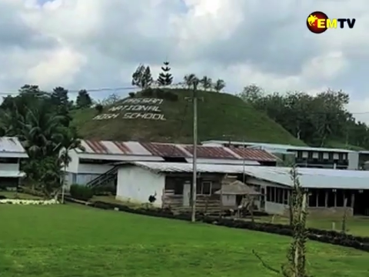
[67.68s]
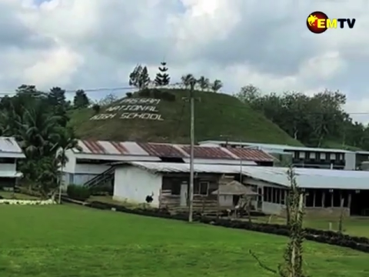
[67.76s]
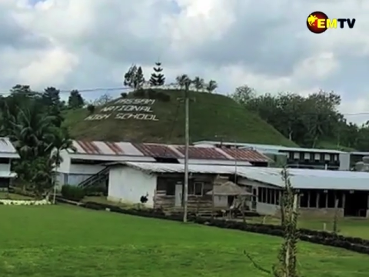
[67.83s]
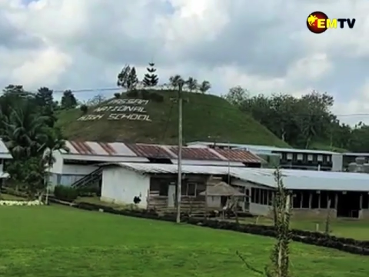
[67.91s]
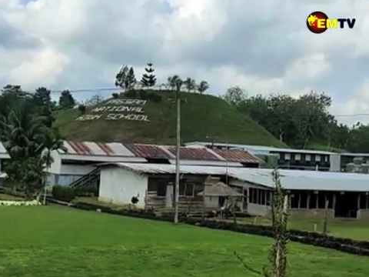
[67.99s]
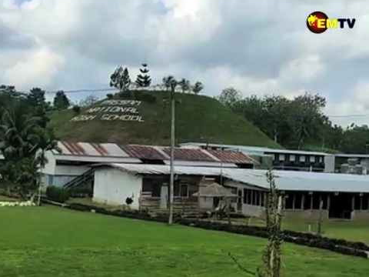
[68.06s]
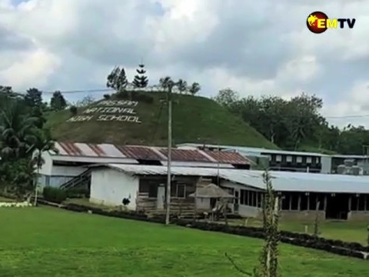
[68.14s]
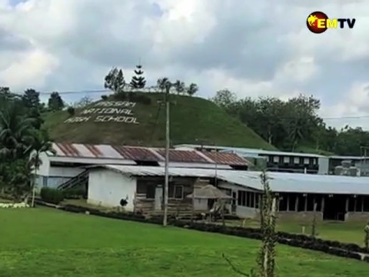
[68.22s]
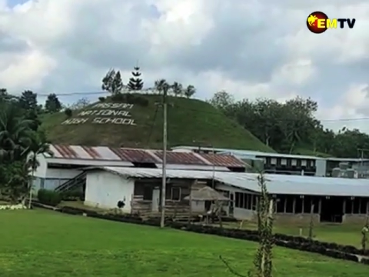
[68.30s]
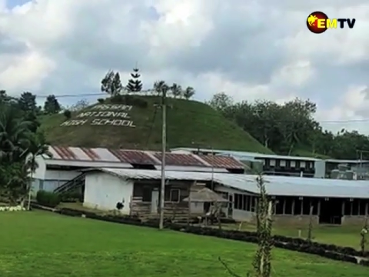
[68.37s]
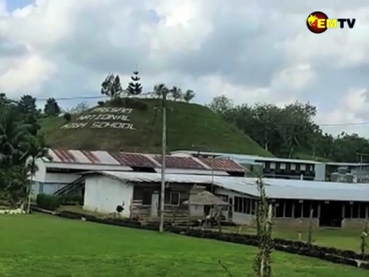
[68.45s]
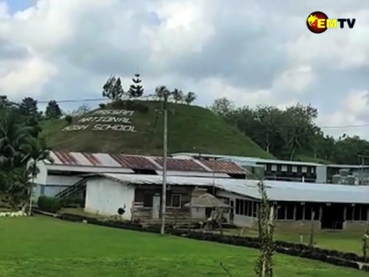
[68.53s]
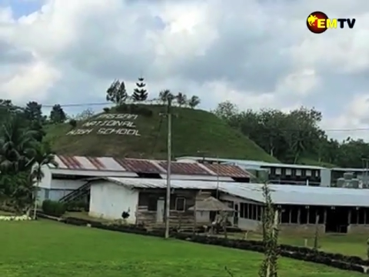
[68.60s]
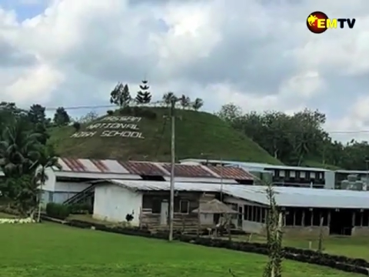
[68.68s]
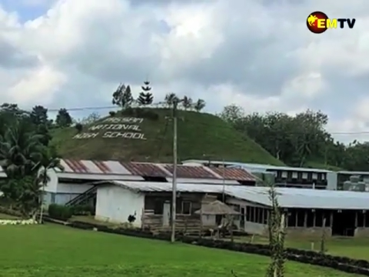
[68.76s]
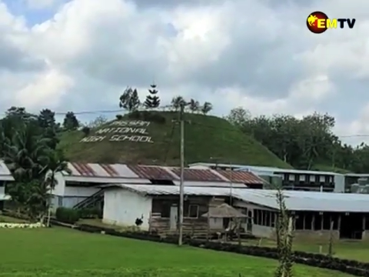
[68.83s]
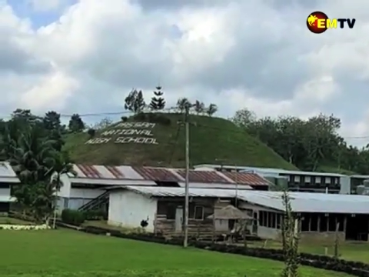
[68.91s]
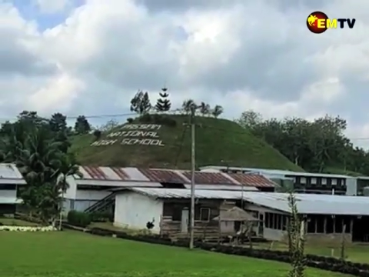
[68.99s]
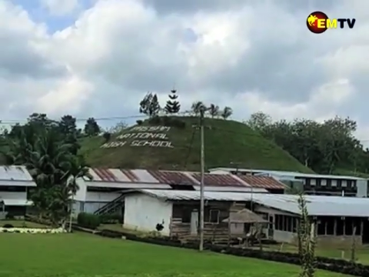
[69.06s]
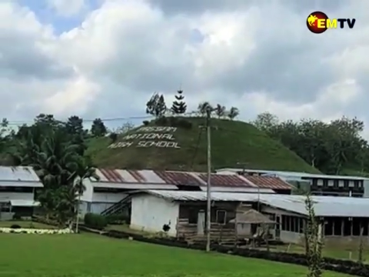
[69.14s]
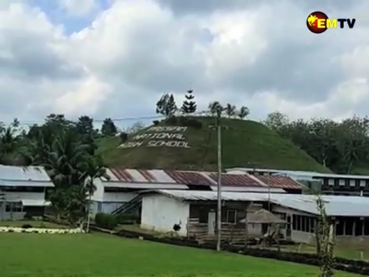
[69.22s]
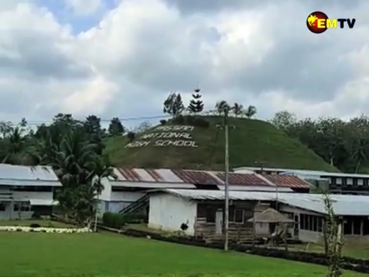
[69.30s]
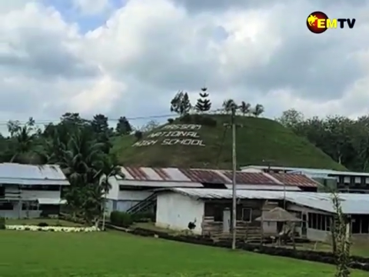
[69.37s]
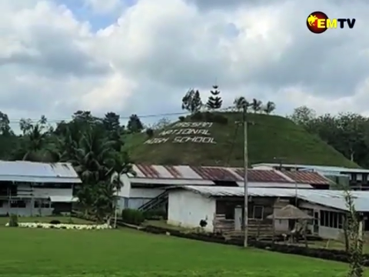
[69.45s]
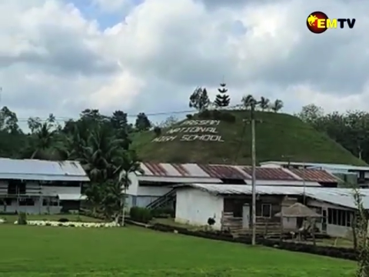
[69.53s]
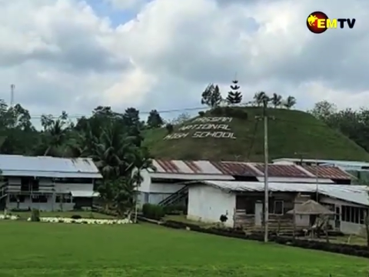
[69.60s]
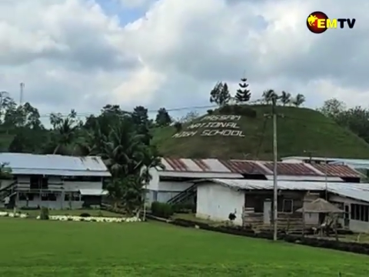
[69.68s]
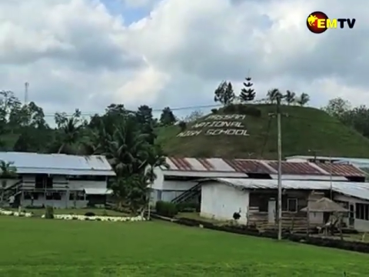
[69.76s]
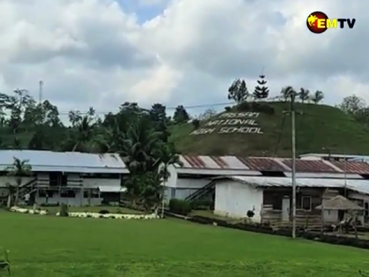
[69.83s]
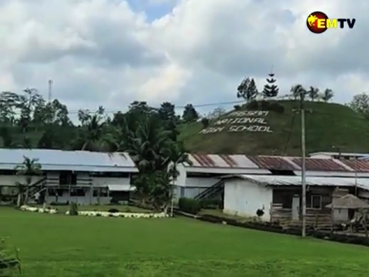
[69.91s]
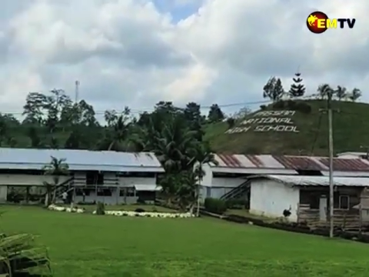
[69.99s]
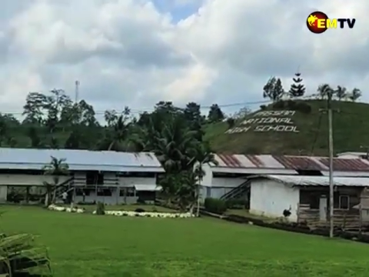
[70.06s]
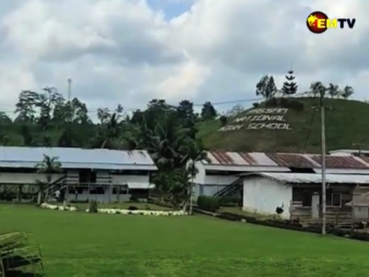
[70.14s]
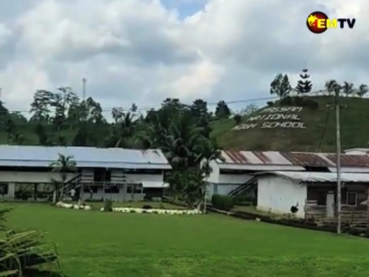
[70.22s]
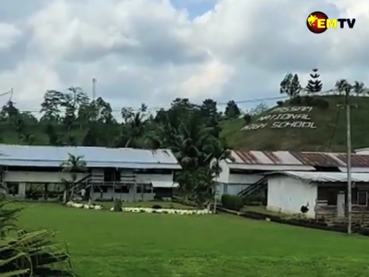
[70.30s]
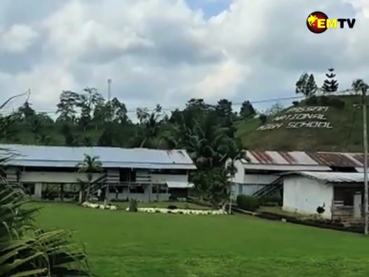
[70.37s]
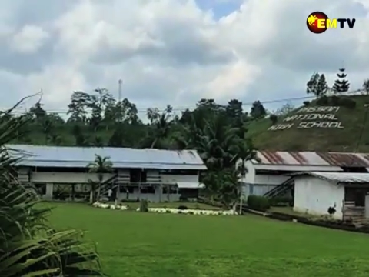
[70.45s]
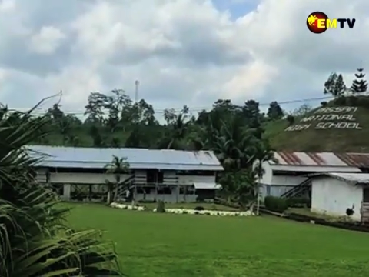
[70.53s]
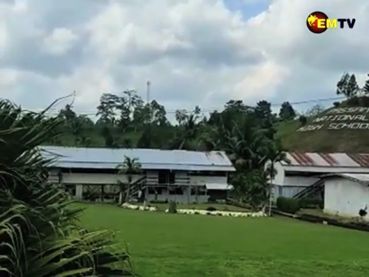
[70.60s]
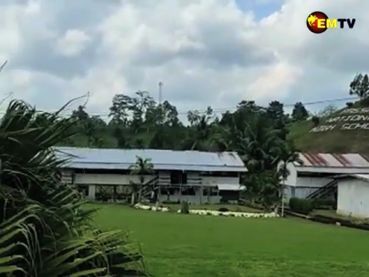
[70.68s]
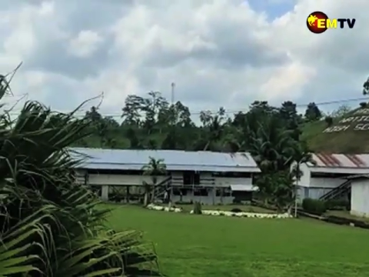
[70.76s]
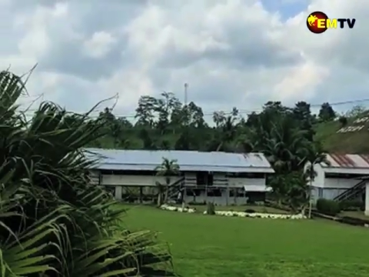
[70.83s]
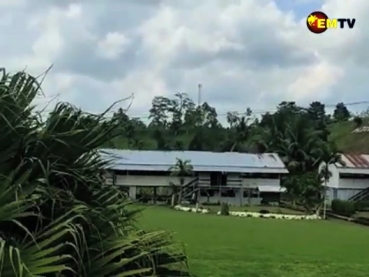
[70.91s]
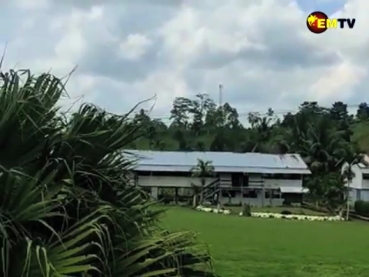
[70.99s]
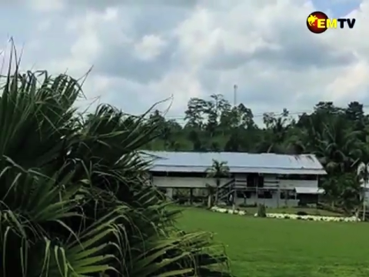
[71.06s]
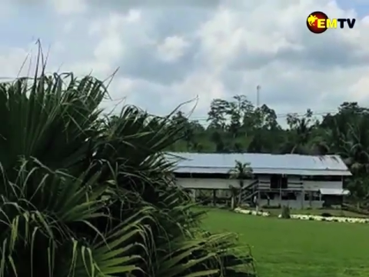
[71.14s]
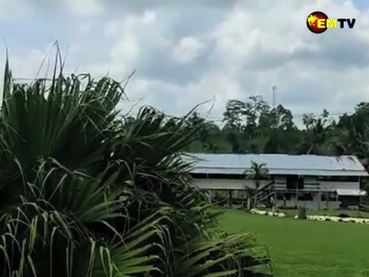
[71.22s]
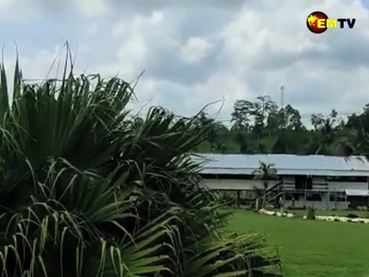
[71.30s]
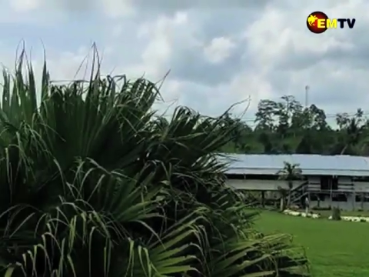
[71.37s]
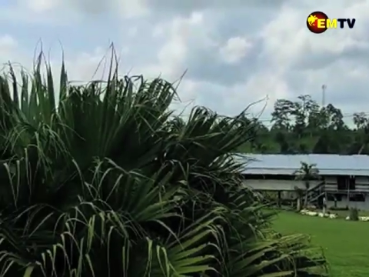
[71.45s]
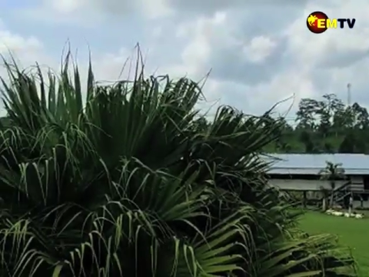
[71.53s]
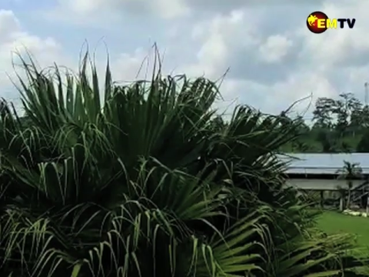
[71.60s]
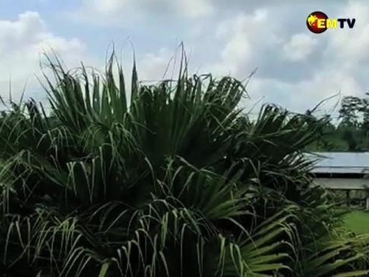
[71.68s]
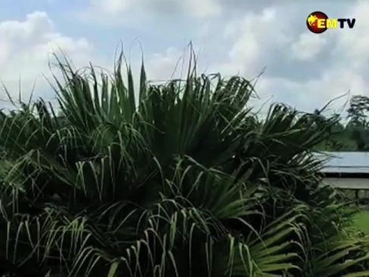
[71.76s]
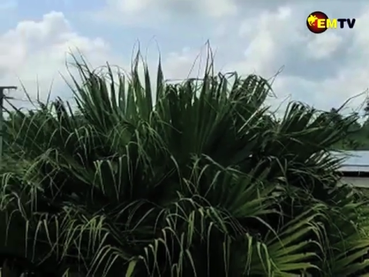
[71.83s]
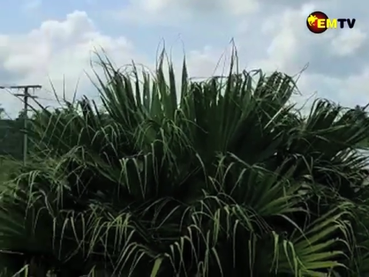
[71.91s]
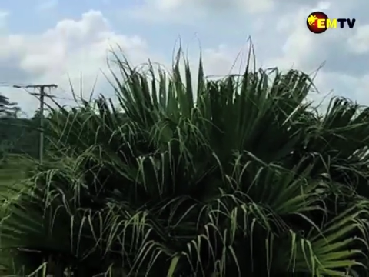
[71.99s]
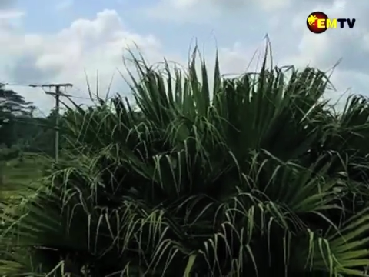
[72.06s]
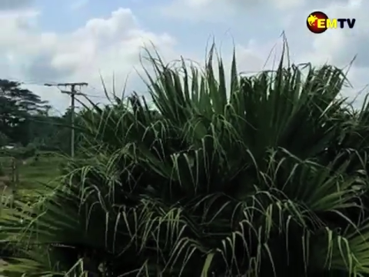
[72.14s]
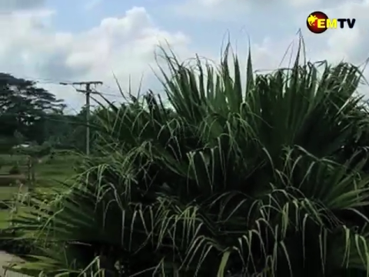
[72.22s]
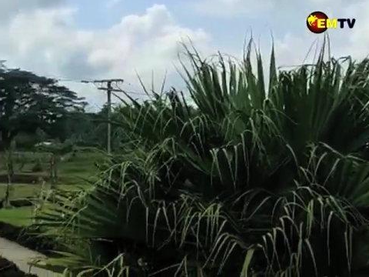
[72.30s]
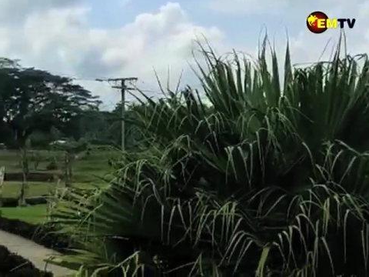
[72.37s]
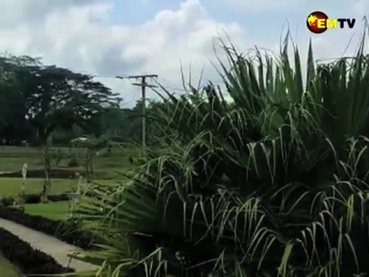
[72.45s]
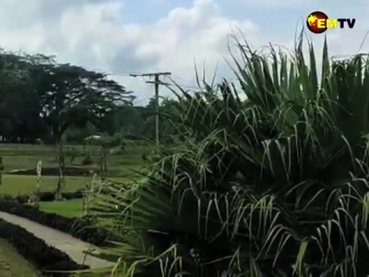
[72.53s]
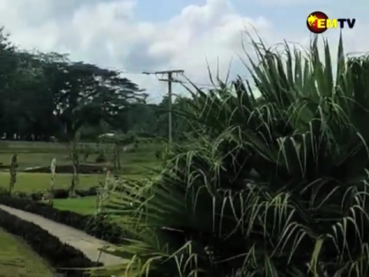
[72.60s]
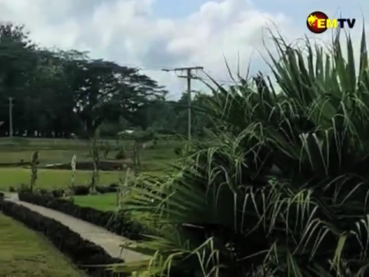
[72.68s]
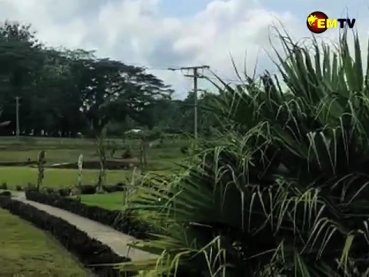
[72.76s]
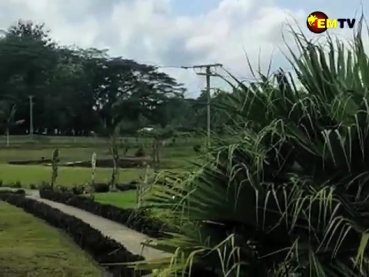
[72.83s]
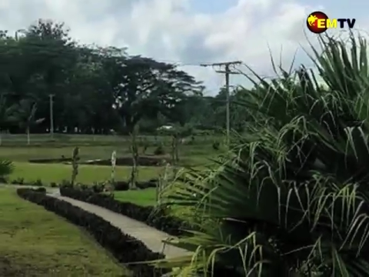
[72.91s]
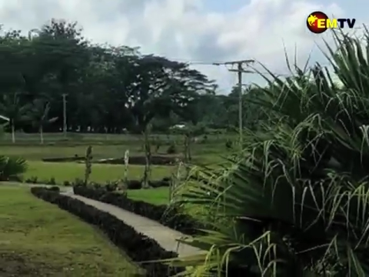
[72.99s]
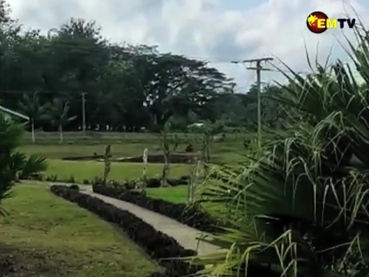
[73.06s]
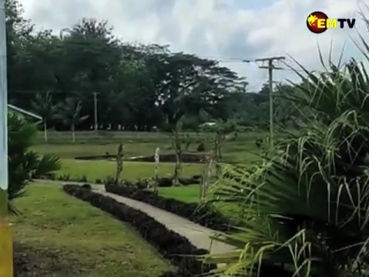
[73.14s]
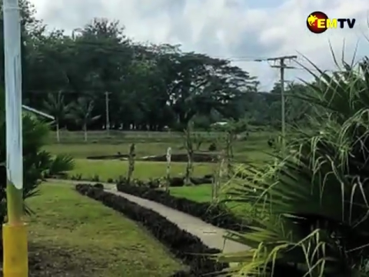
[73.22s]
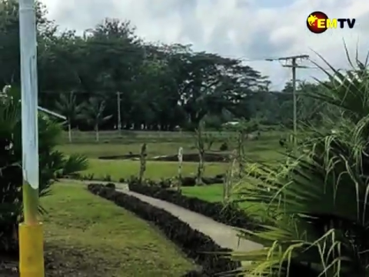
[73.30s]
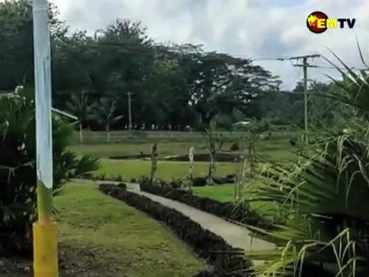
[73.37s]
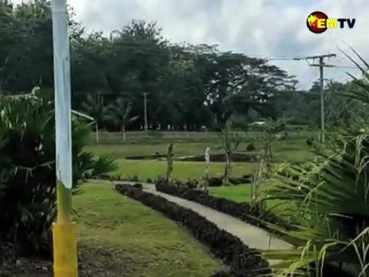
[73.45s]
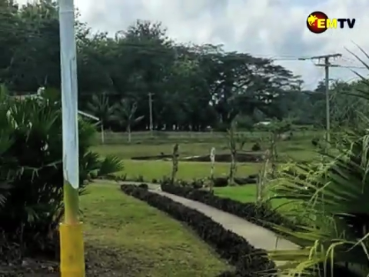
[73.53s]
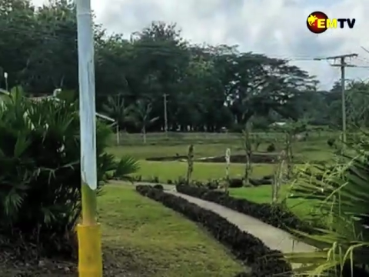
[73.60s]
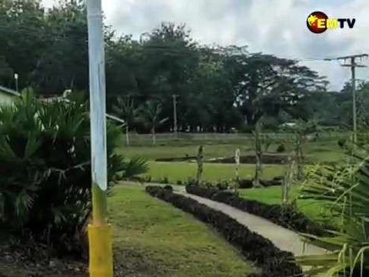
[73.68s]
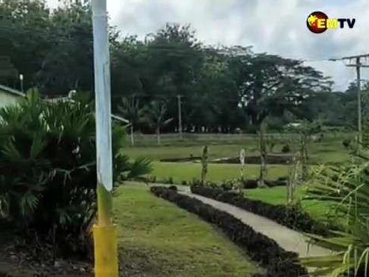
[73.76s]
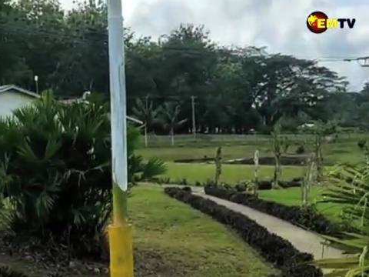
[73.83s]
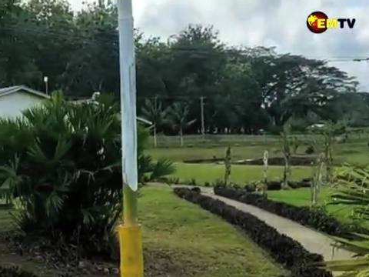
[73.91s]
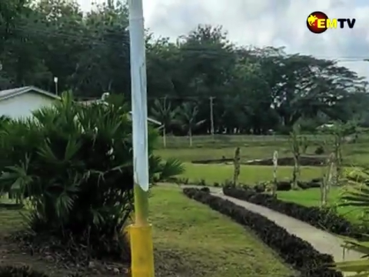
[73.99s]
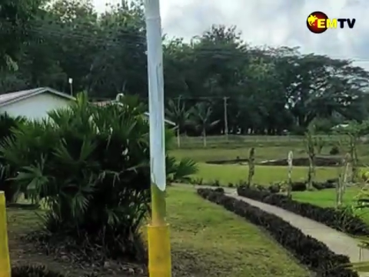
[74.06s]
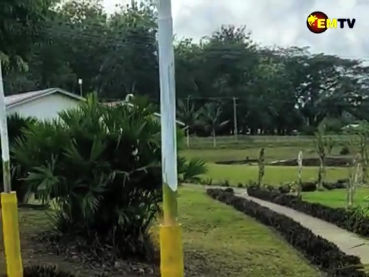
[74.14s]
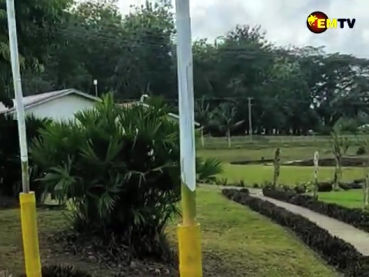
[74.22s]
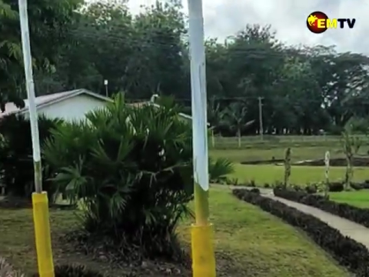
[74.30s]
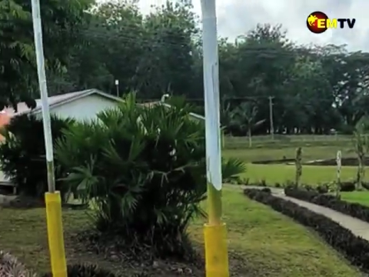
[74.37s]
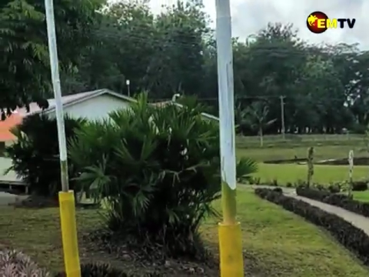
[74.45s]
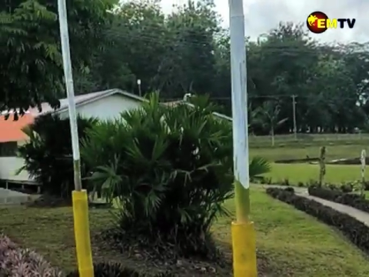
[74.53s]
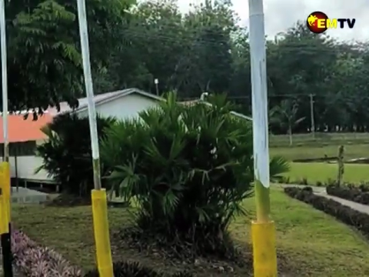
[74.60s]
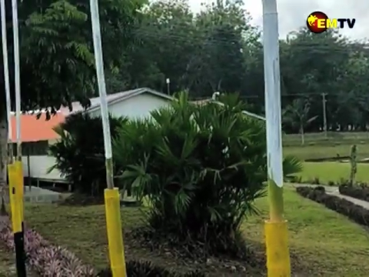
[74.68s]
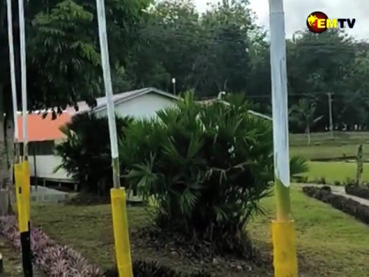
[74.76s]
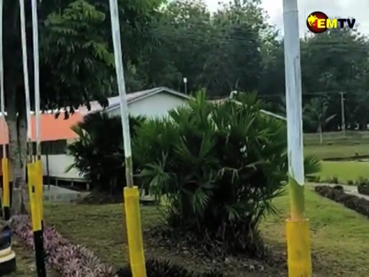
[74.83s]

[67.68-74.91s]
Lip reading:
[unreadable: no face in view]